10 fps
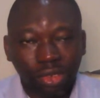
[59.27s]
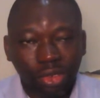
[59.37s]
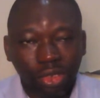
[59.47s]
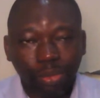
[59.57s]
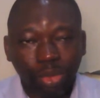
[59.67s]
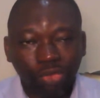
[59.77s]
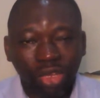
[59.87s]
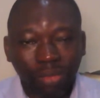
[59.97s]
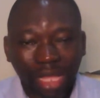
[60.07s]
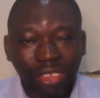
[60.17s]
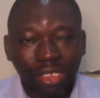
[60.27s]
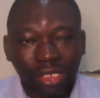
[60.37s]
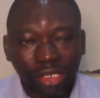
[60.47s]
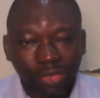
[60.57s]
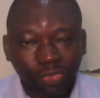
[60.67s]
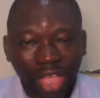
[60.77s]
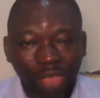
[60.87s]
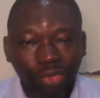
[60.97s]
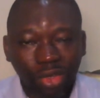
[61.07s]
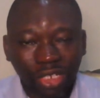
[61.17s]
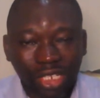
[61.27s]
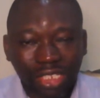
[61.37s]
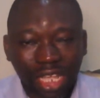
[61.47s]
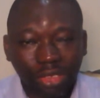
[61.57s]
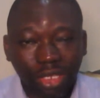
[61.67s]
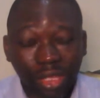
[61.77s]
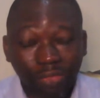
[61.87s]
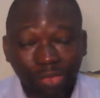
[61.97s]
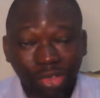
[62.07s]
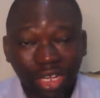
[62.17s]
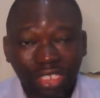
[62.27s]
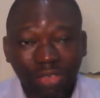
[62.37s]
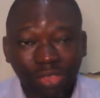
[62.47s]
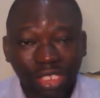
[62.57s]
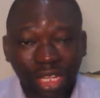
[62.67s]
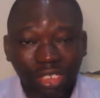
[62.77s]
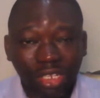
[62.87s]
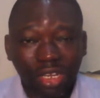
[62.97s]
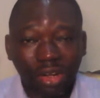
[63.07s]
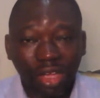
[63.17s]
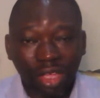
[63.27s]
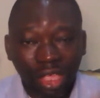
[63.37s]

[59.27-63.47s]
The profit margin is 570,000 naira